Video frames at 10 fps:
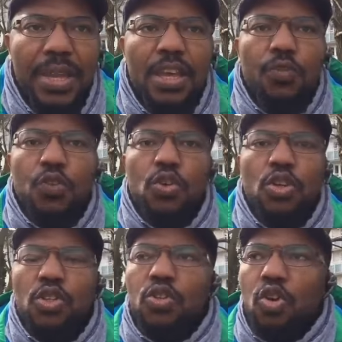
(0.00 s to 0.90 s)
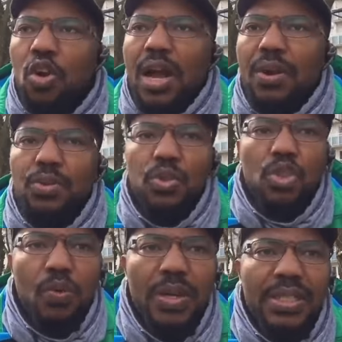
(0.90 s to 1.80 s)
If you doesn't know how to
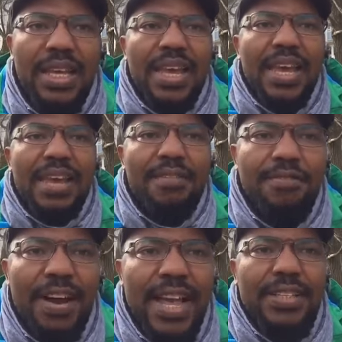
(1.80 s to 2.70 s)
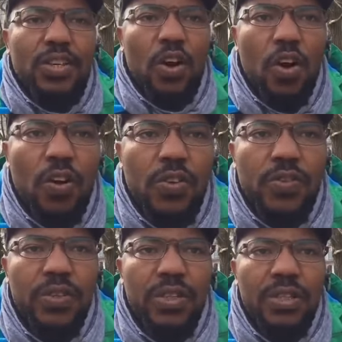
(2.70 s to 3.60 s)
do it, invite
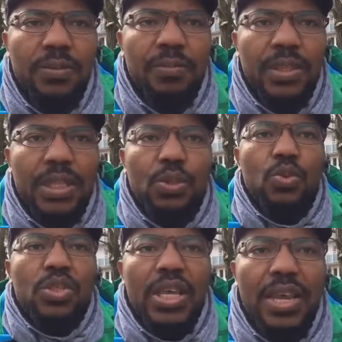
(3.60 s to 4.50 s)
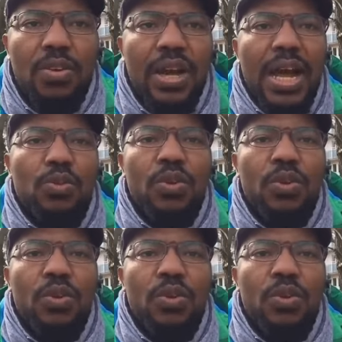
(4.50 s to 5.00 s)
us to tell you how to